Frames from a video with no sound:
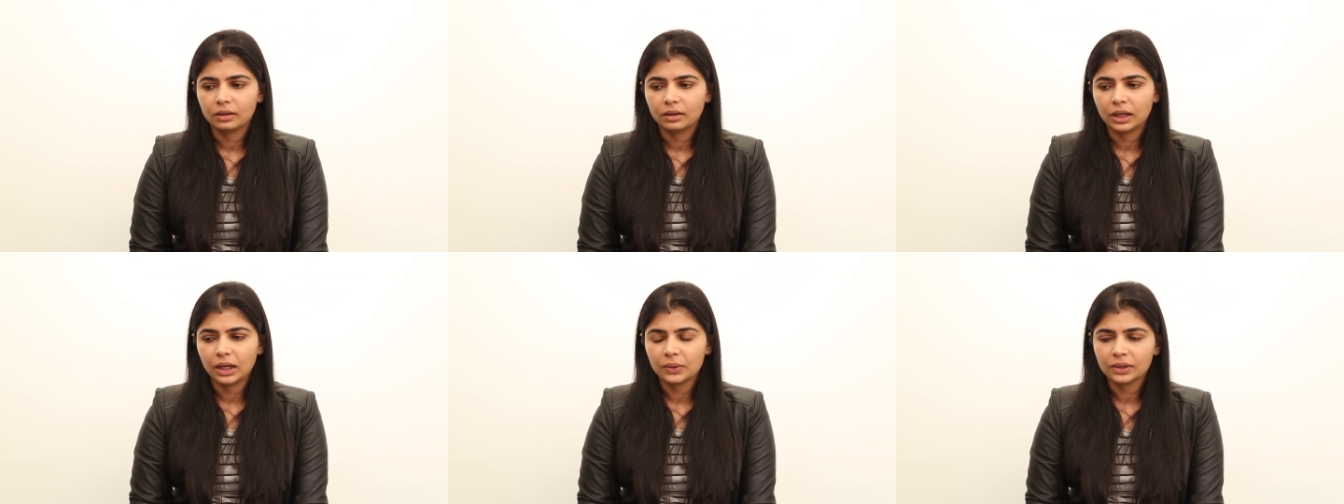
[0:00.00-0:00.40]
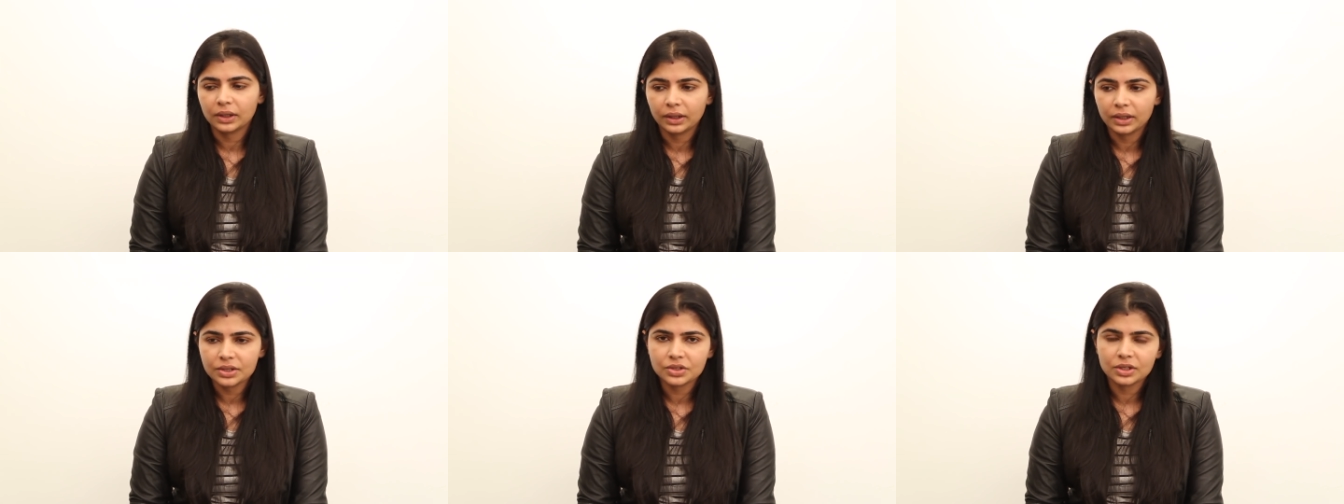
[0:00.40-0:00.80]
how
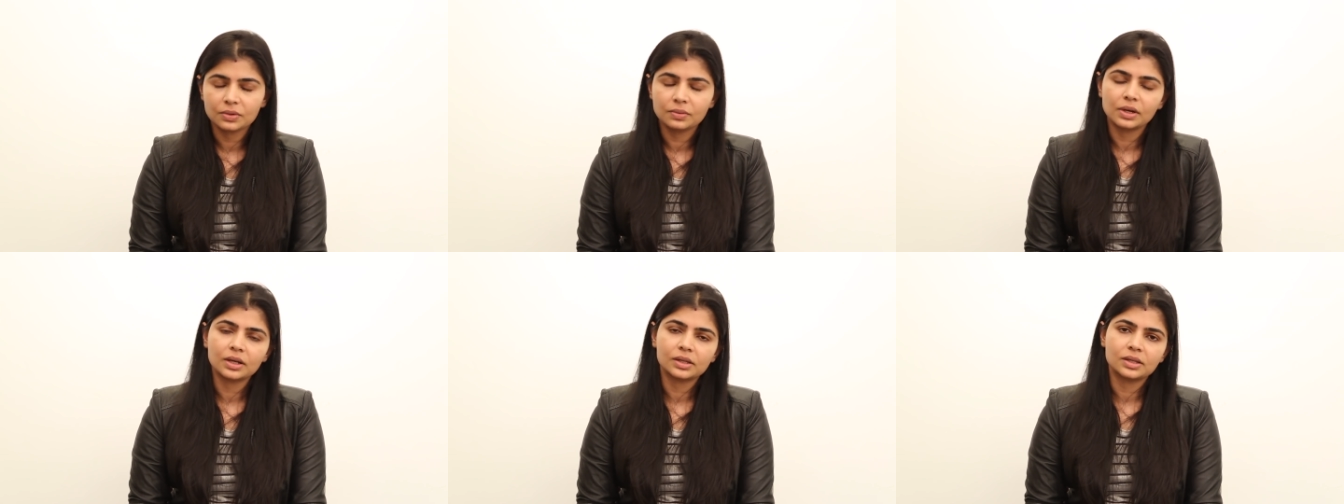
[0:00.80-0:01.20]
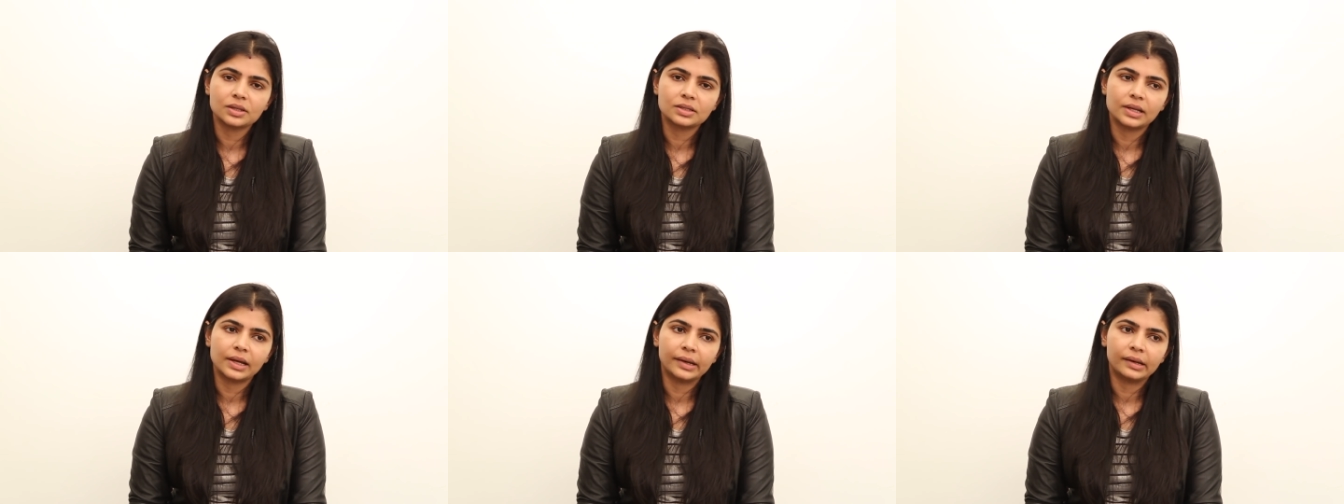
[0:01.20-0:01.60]
the industry works
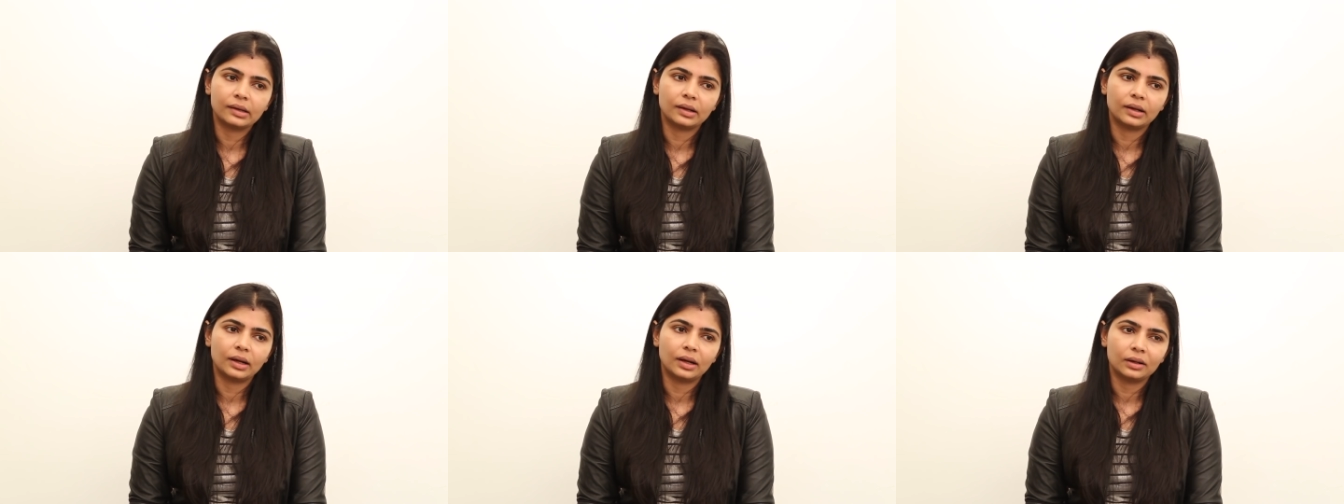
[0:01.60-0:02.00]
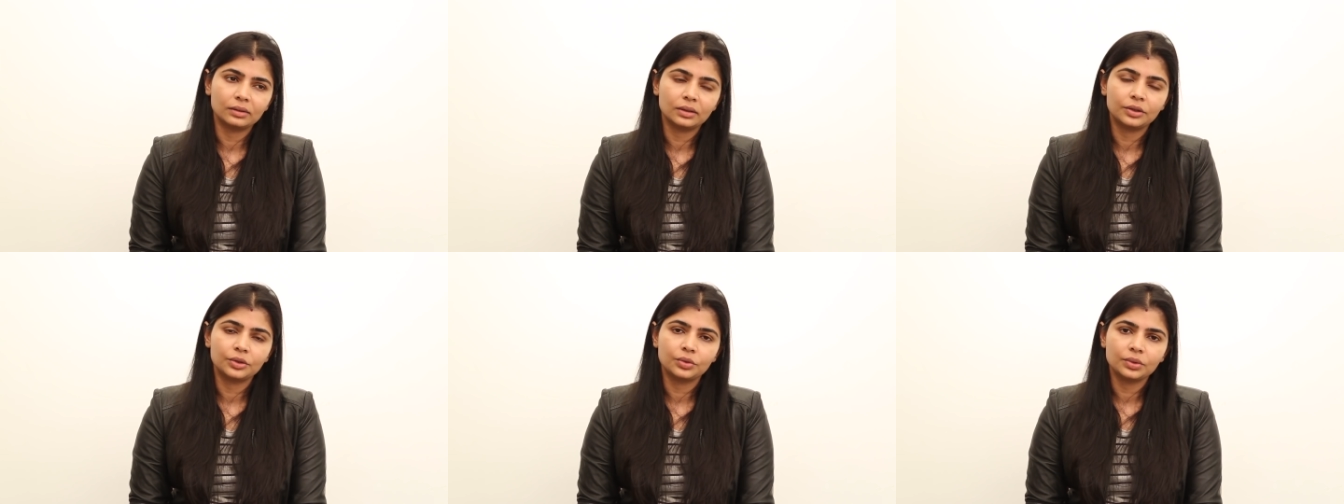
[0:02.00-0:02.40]
is that
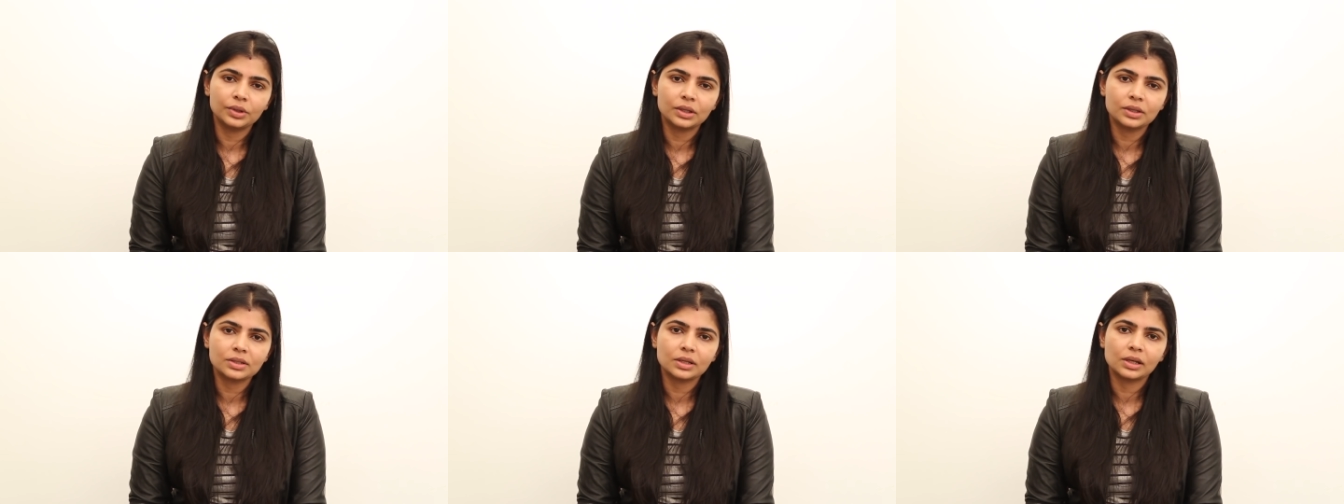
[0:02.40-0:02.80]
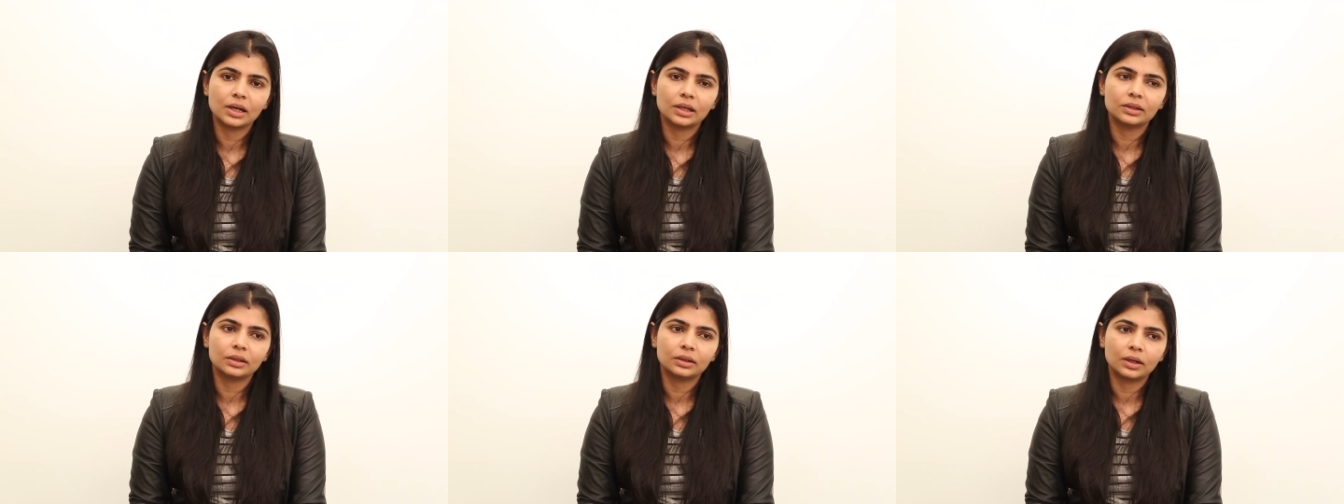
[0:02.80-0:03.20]
other unions and
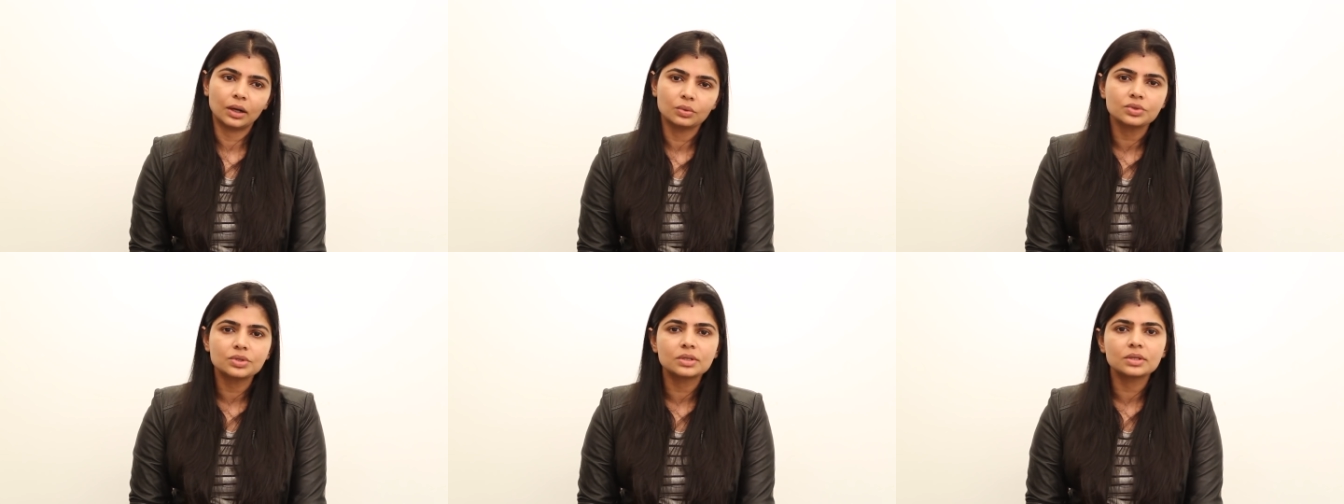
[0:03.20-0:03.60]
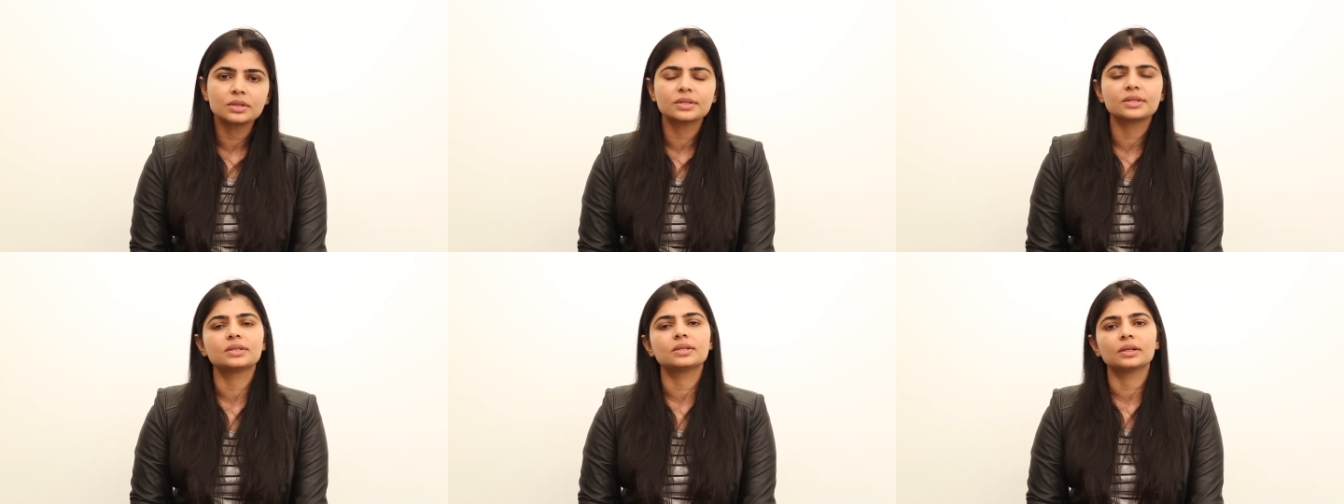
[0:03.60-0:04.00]
other
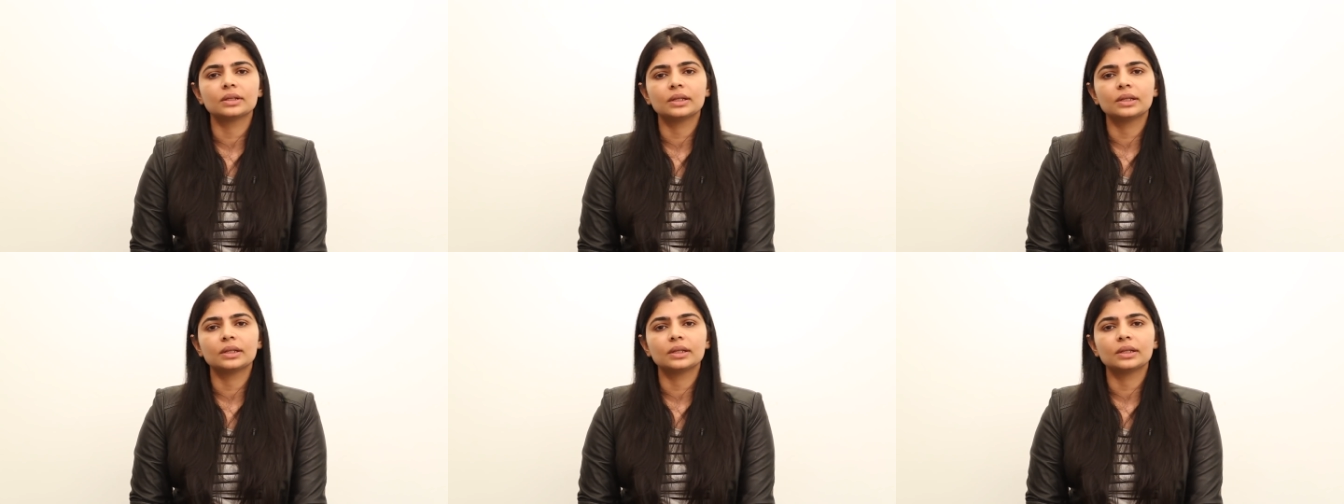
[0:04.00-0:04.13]
councils